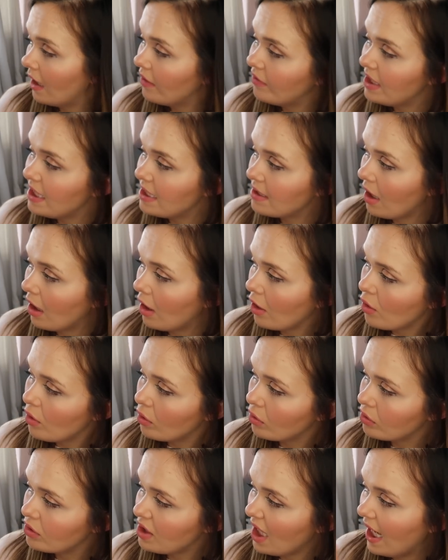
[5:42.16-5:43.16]
And these are
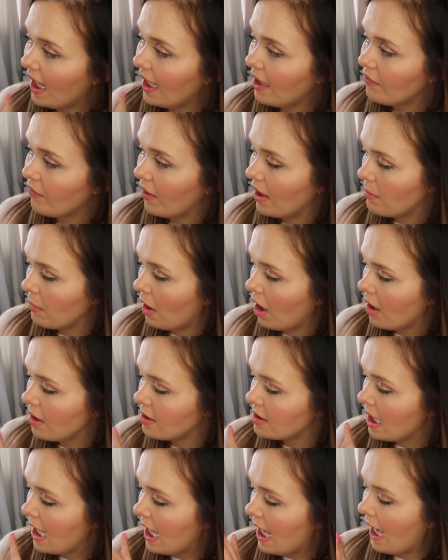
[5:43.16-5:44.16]
called Hi-Fi
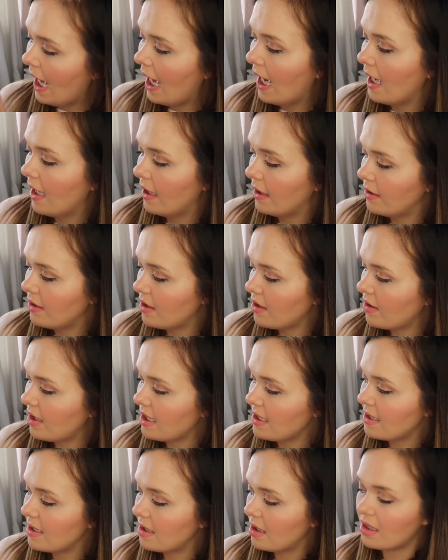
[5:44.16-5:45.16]
bars, and
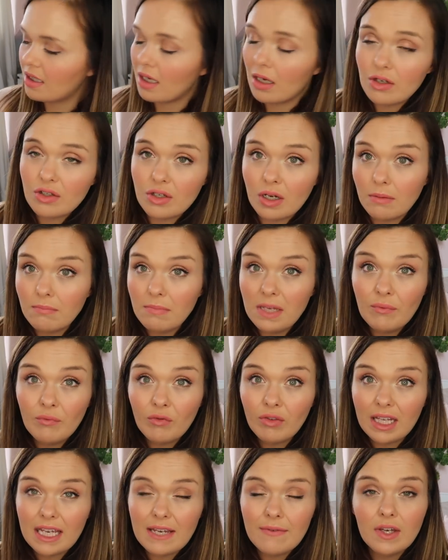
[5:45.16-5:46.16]
this is the dark chocolate
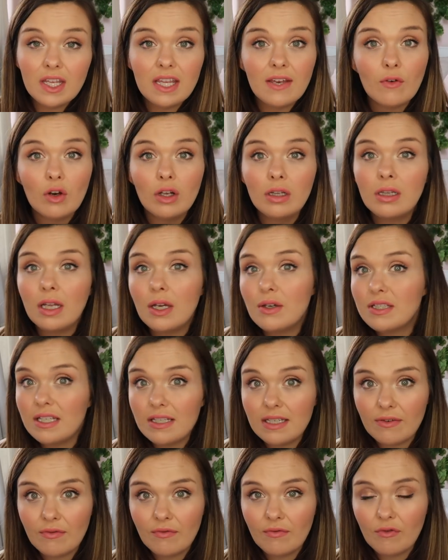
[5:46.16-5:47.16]
mint flavour. They've got
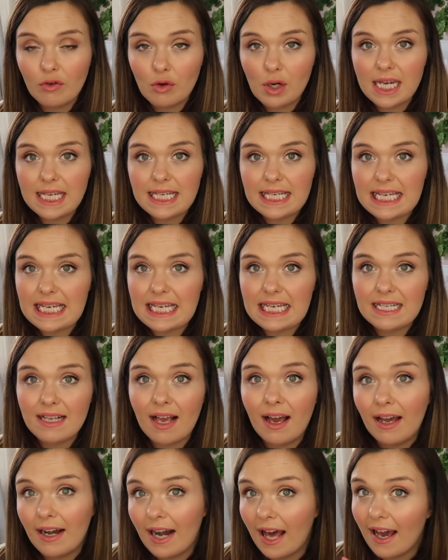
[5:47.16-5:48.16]
loads of different varieties,
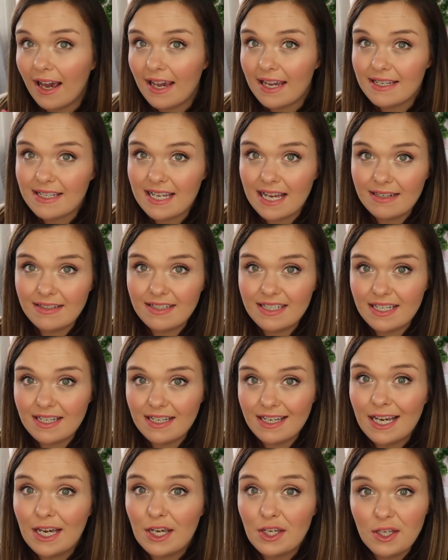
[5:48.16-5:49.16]
and I tend
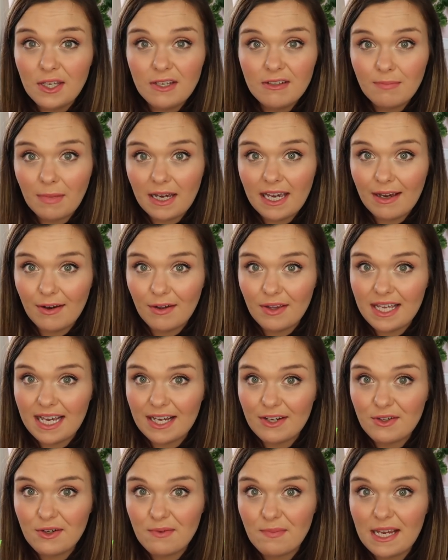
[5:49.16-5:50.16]
to use my Healthy
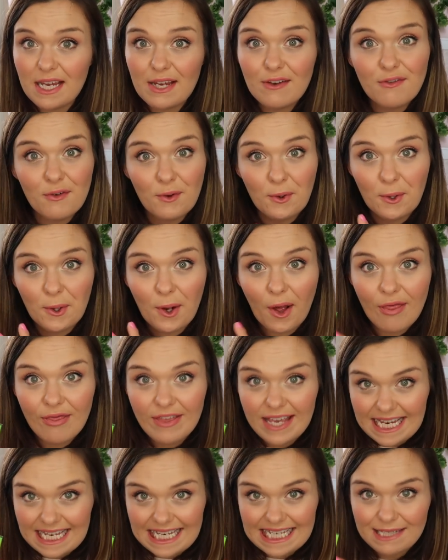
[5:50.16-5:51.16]
Extra B for
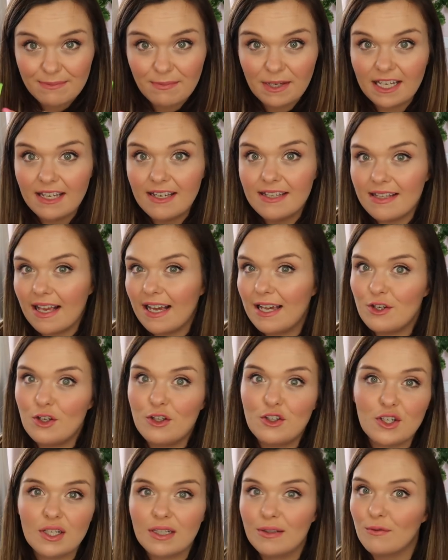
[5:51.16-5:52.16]
these because I
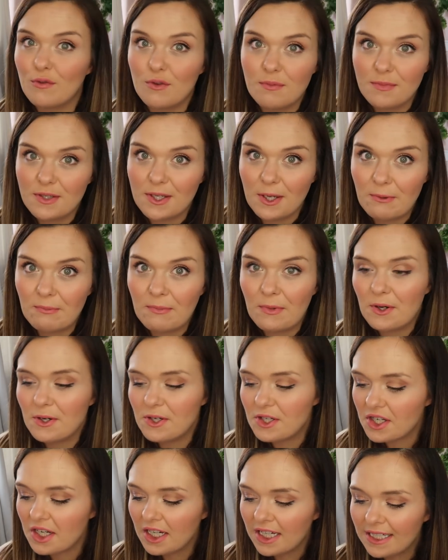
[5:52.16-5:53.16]
just love them so
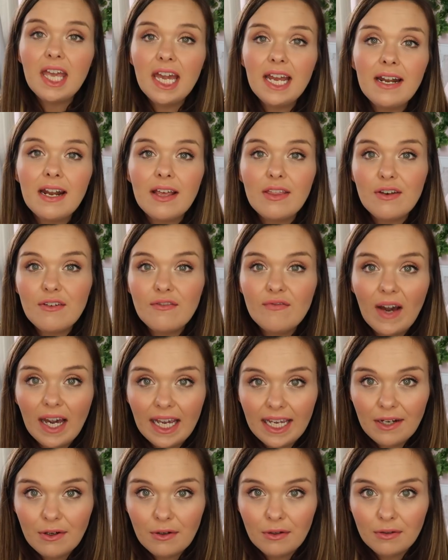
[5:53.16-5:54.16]
much. Then the
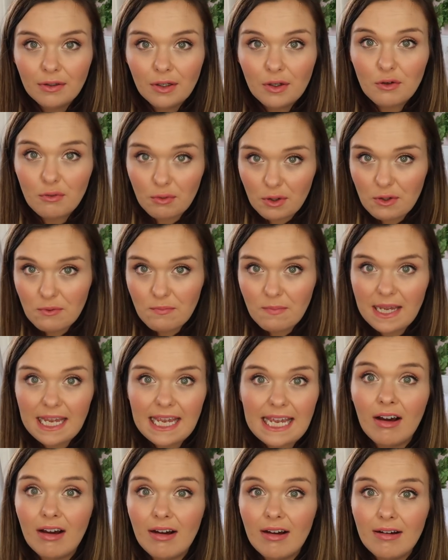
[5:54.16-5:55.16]
final group
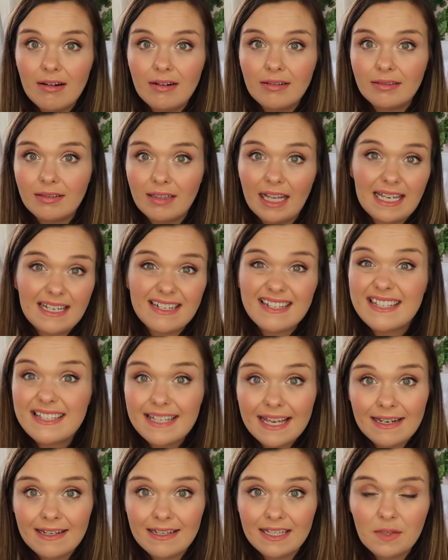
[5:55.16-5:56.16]
are like
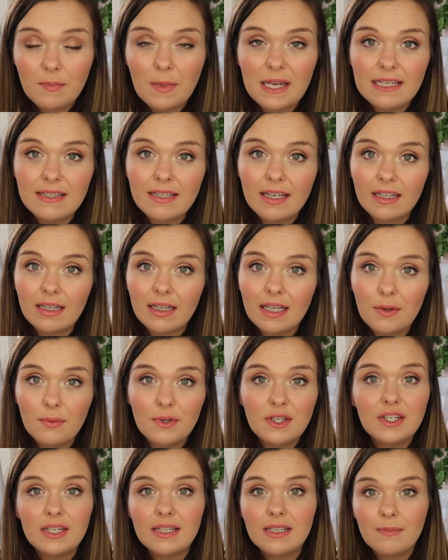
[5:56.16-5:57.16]
SYNS, basically,
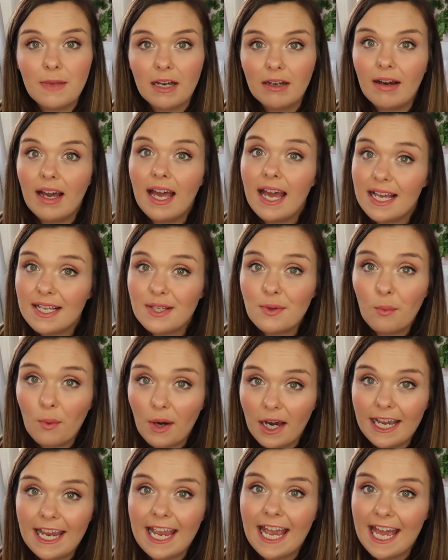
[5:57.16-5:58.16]
which is spelled
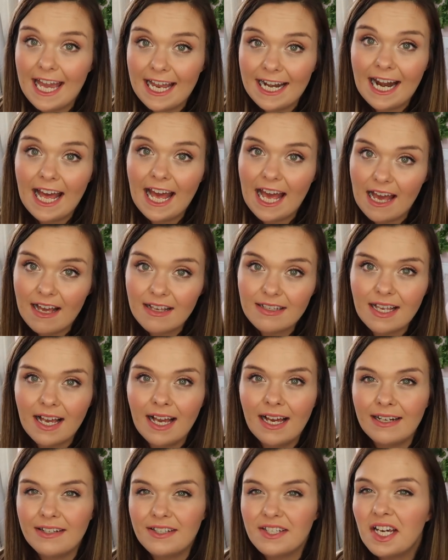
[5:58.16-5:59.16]
S-Y-N-S,
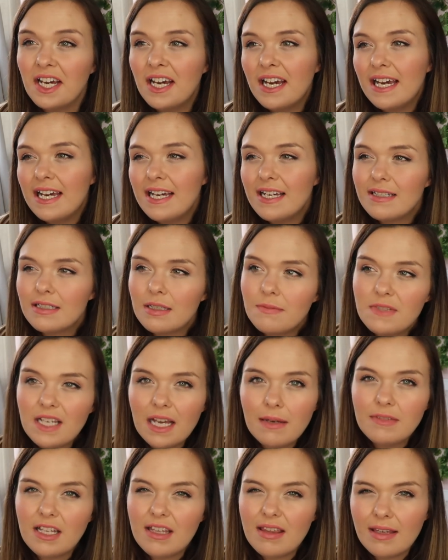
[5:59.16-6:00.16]
and
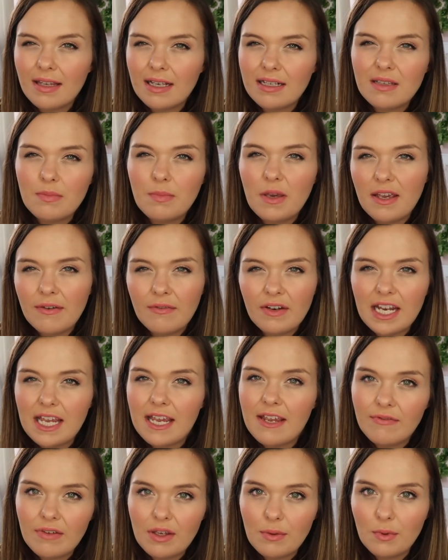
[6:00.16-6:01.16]
sometimes I think that's a bit of an
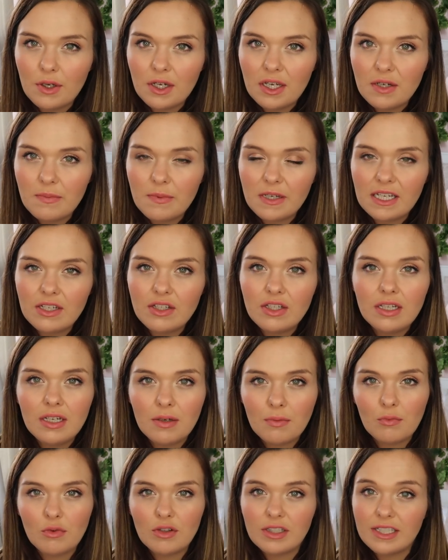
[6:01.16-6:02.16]
iffy word because you don't